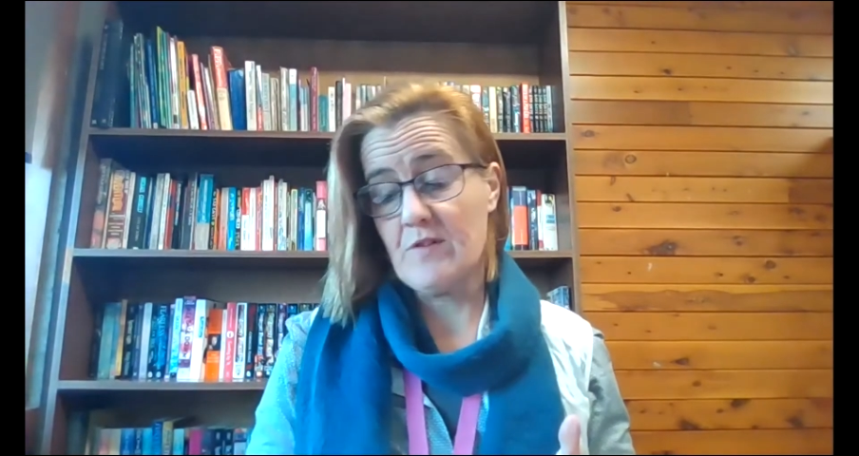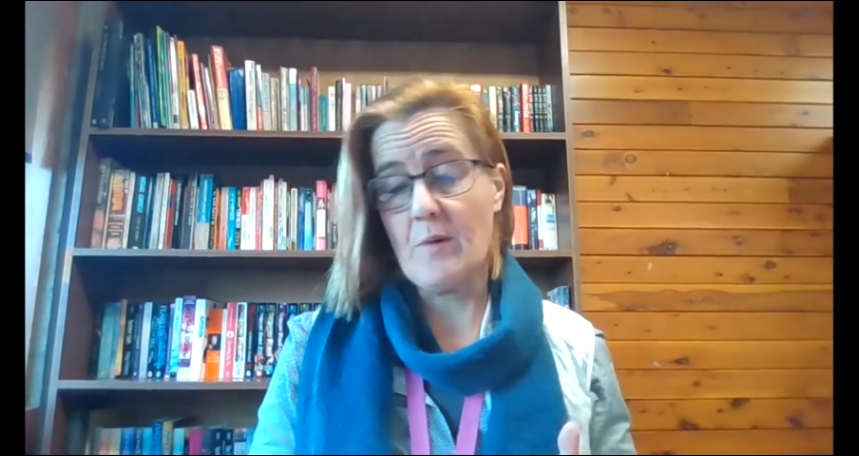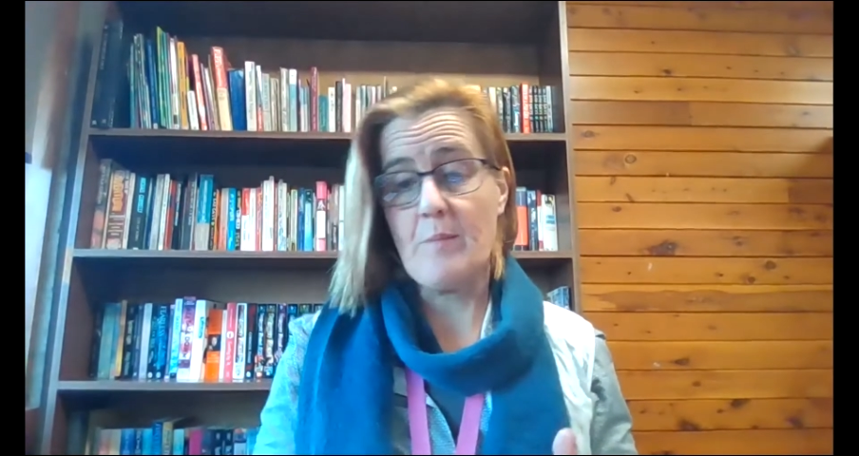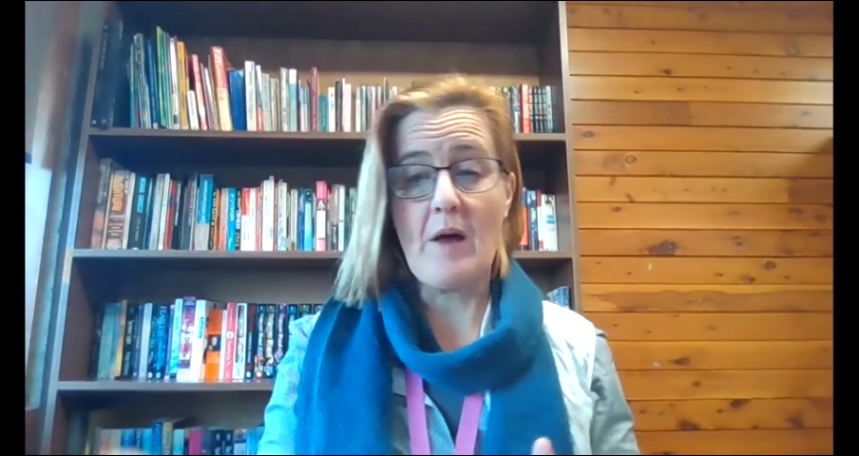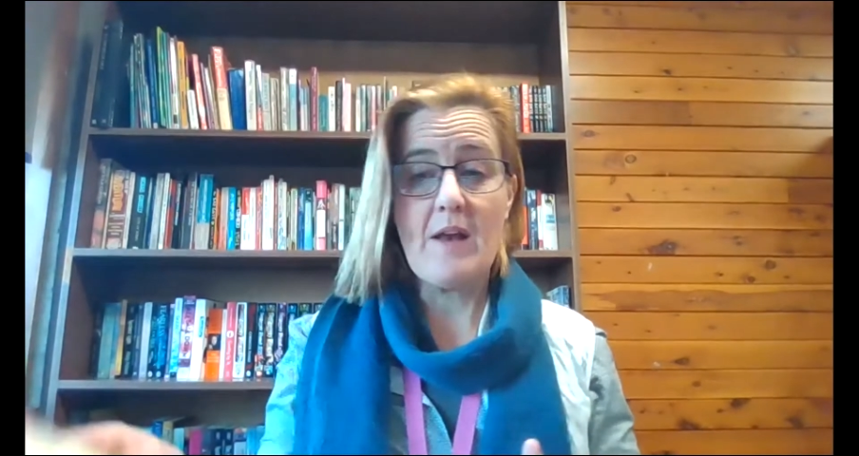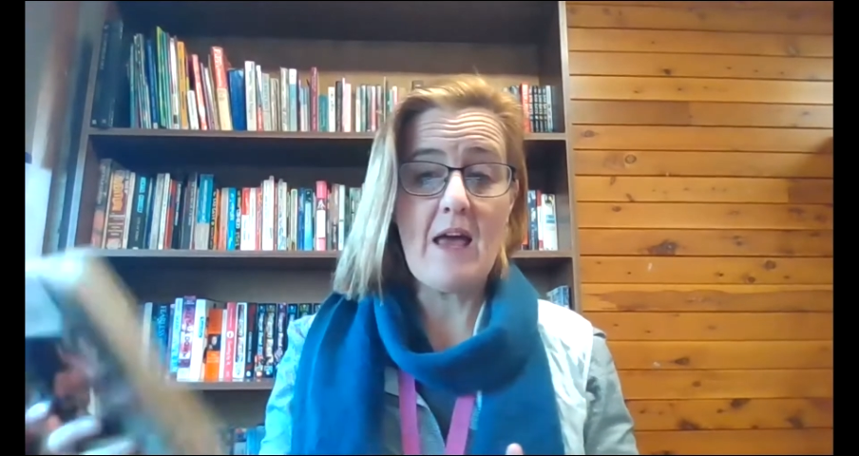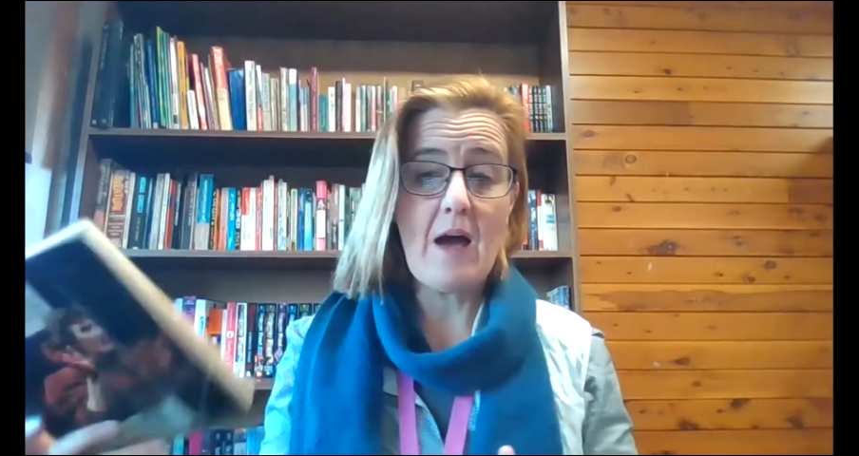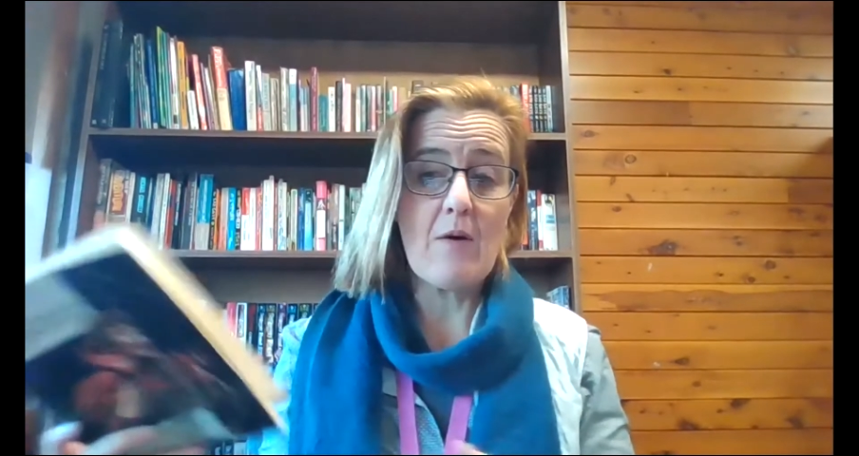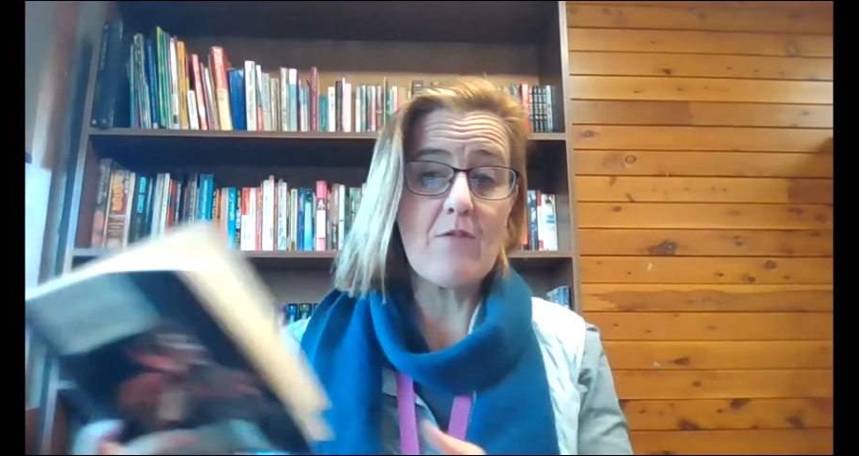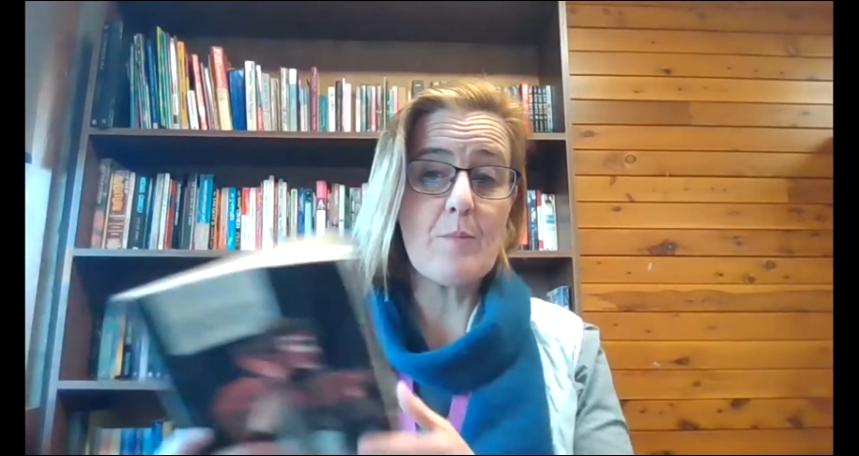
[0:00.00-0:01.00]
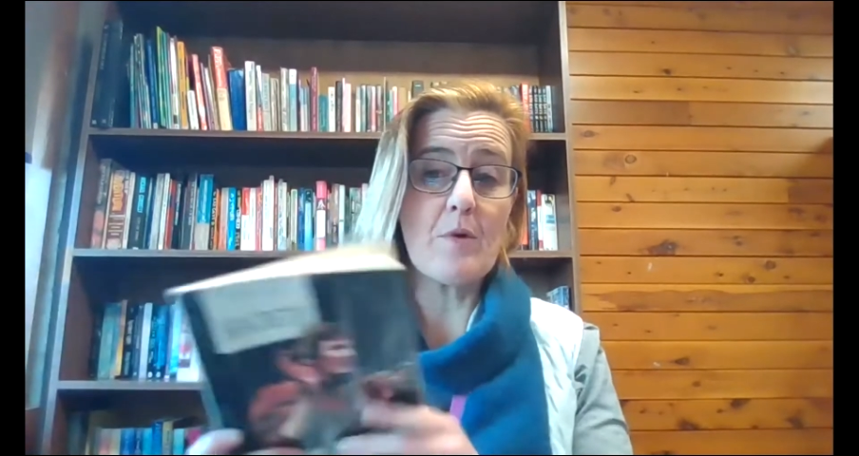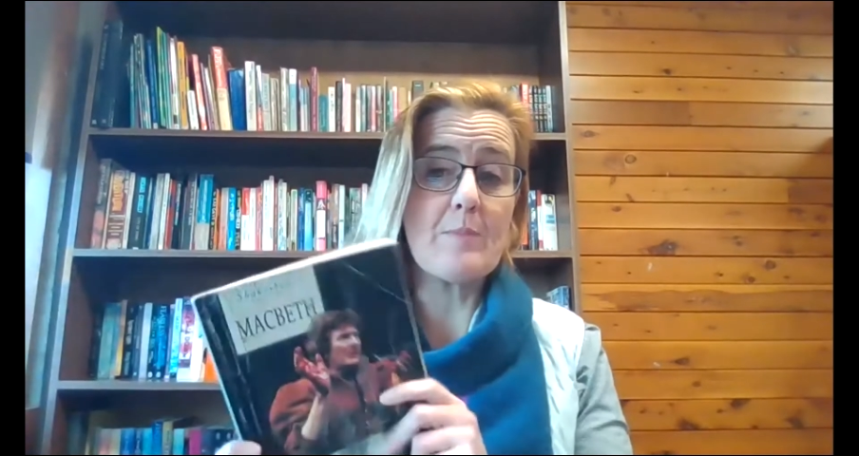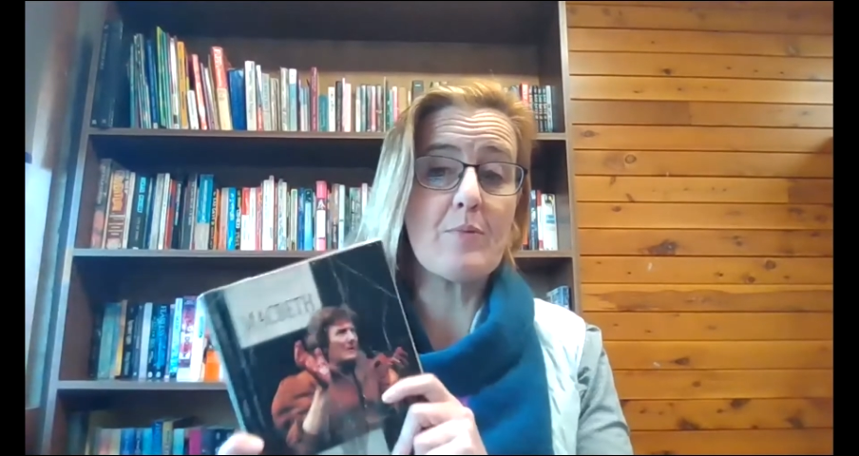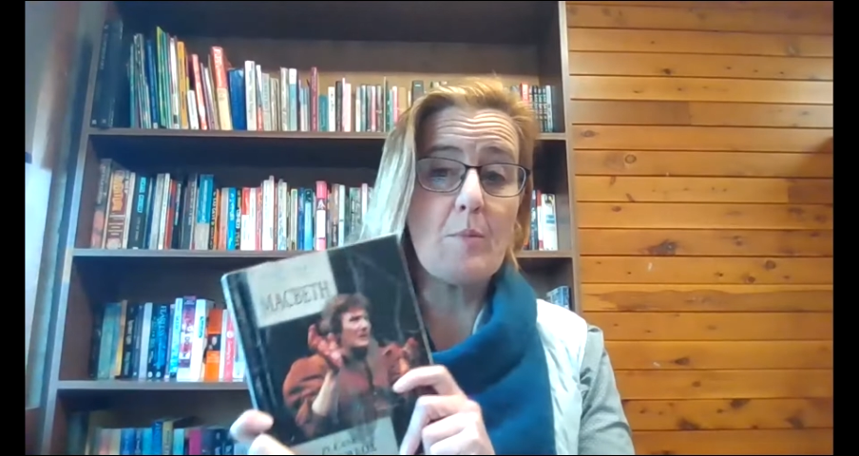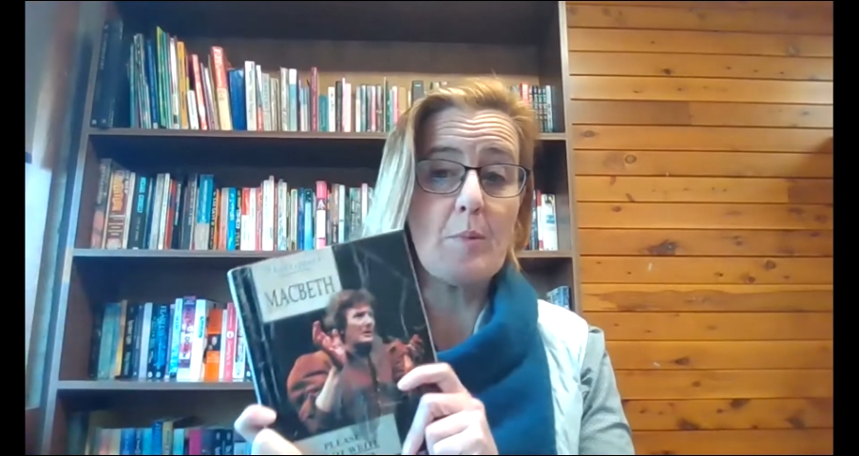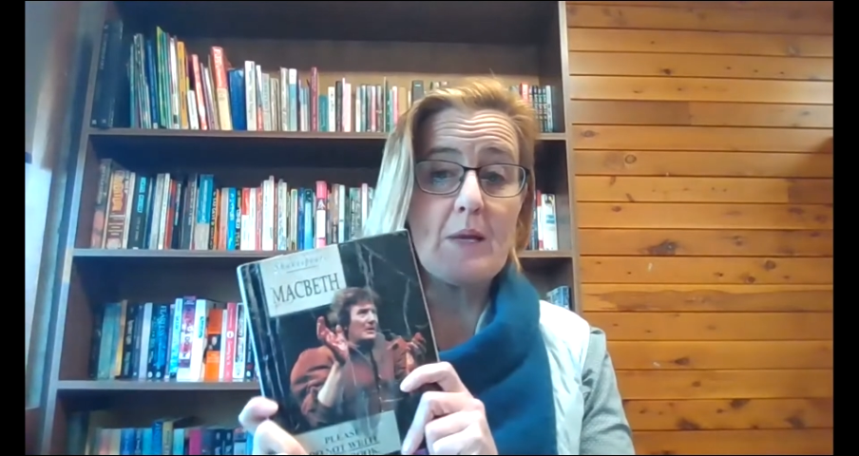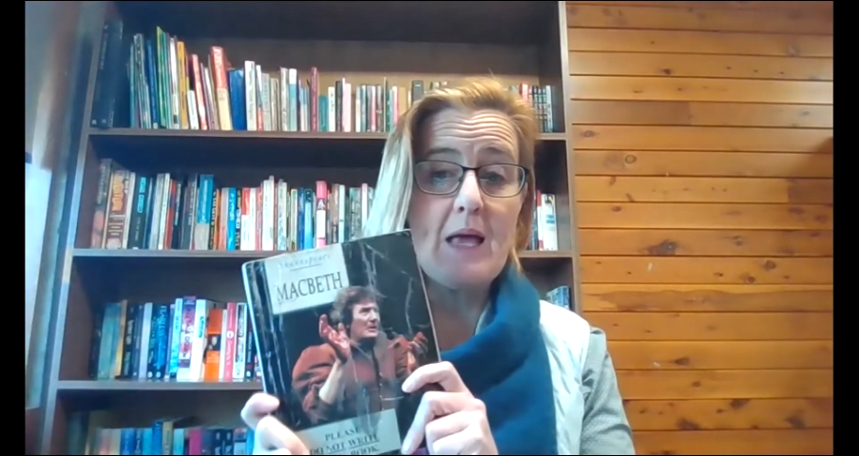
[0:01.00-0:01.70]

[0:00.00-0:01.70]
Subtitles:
So by now, everybody probably